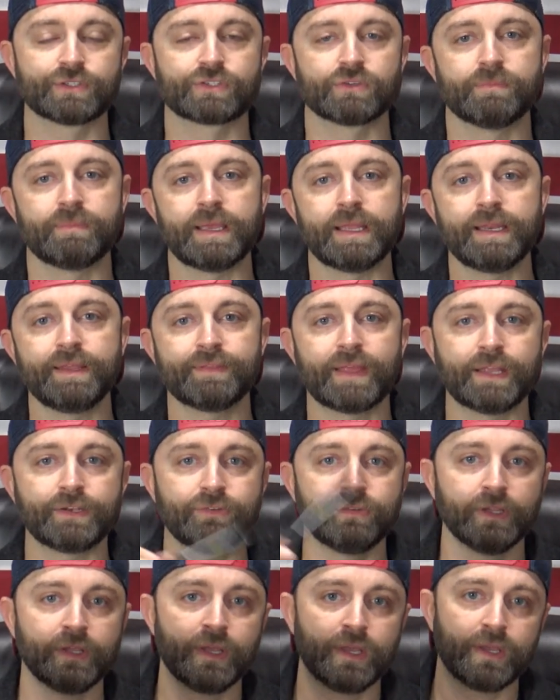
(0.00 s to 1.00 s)

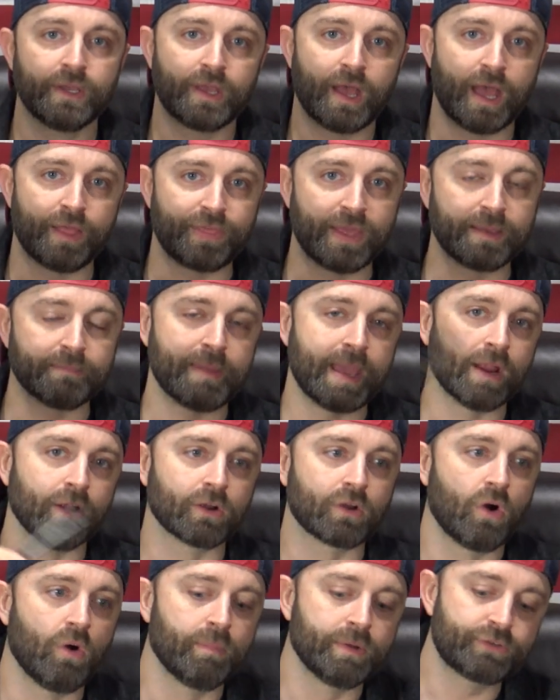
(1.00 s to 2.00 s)
meeting. I think Mayor
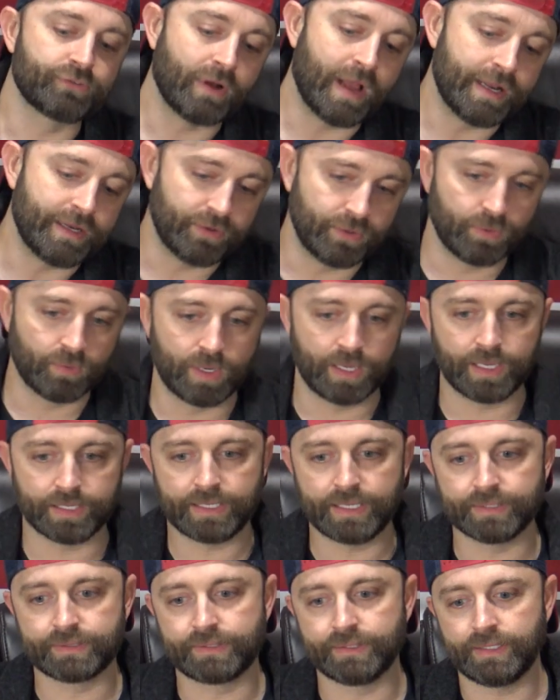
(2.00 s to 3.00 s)
Coleman tried to
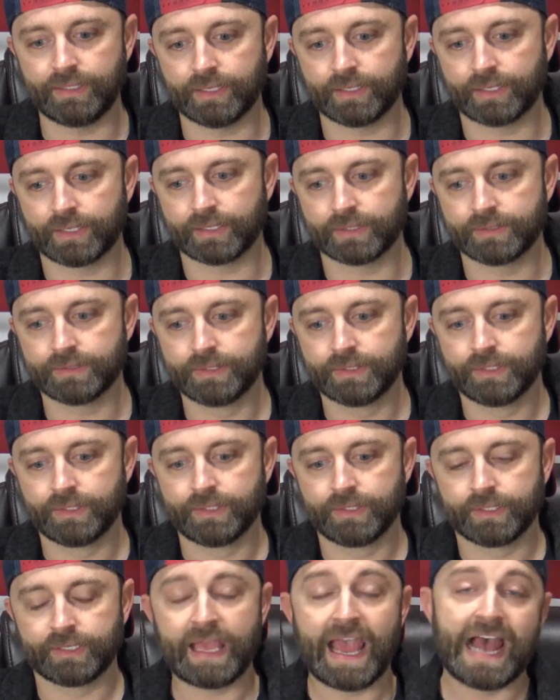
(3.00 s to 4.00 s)
get the
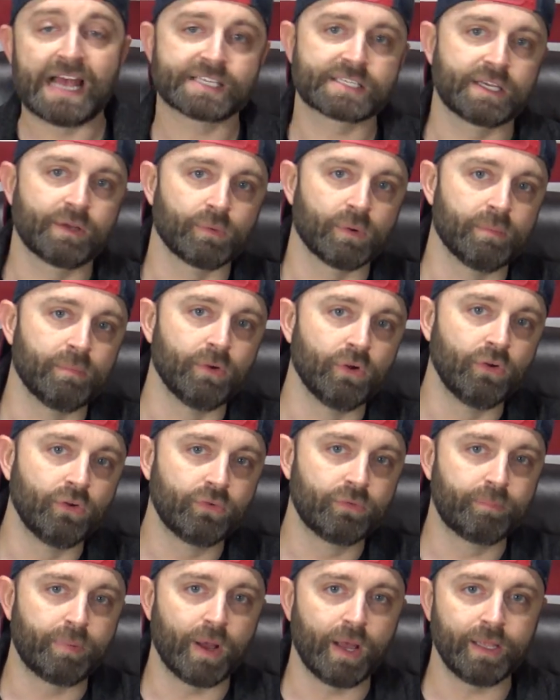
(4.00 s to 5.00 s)
casket
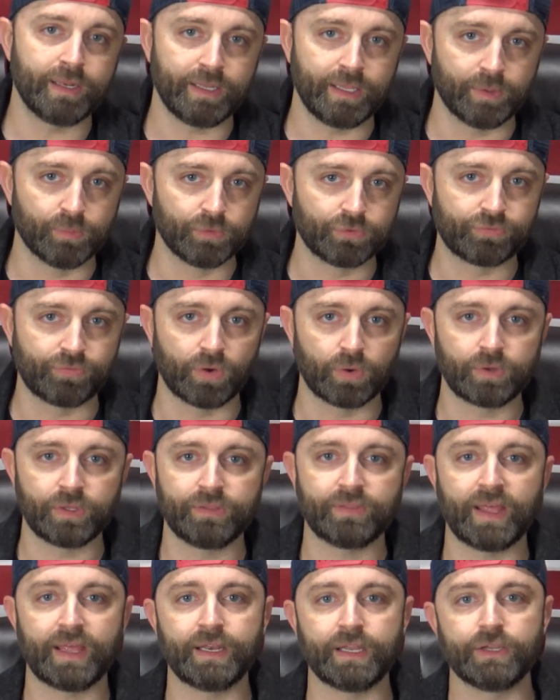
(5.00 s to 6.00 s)
removed, but it was
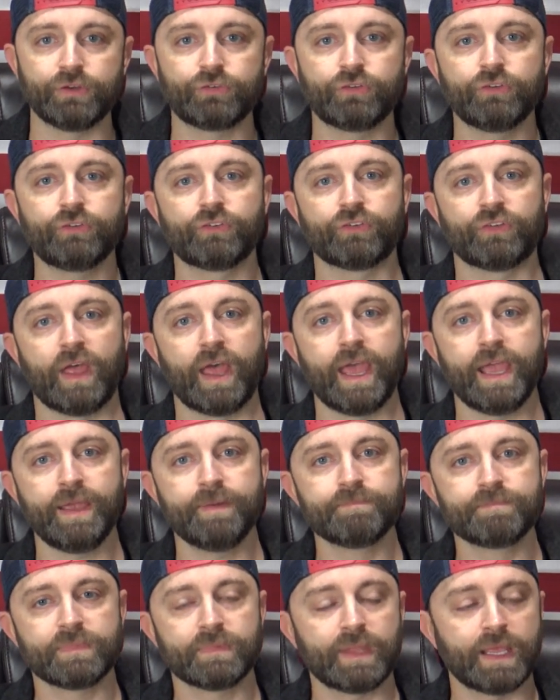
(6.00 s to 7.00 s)
voted that it should
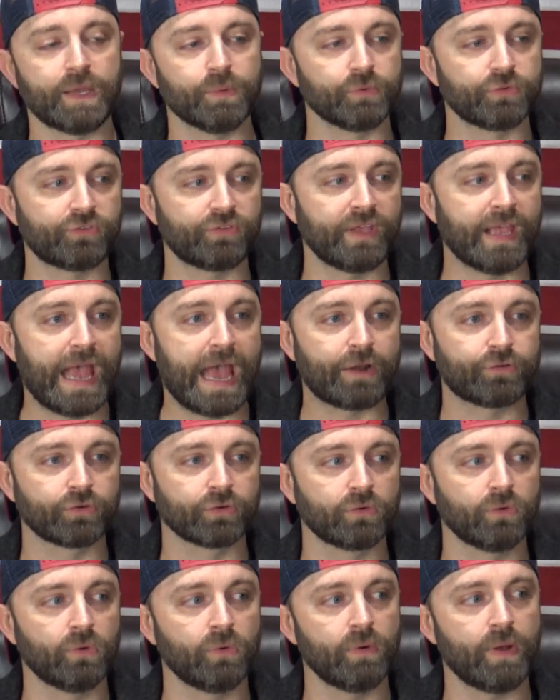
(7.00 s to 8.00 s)
stay. It was
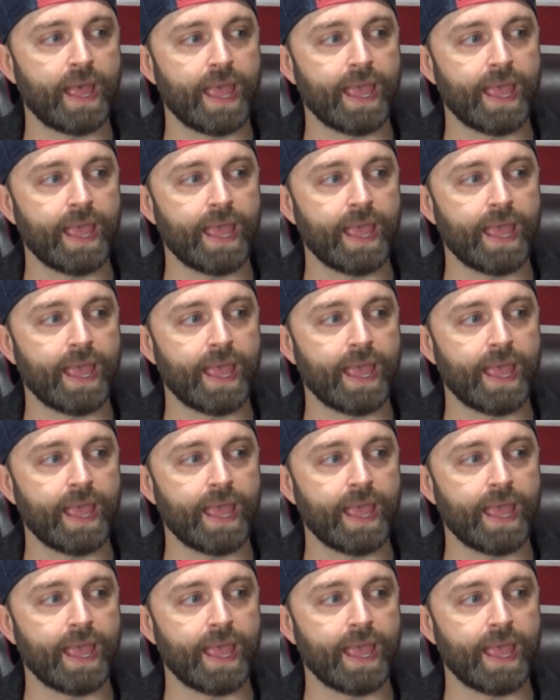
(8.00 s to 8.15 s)
theatrical,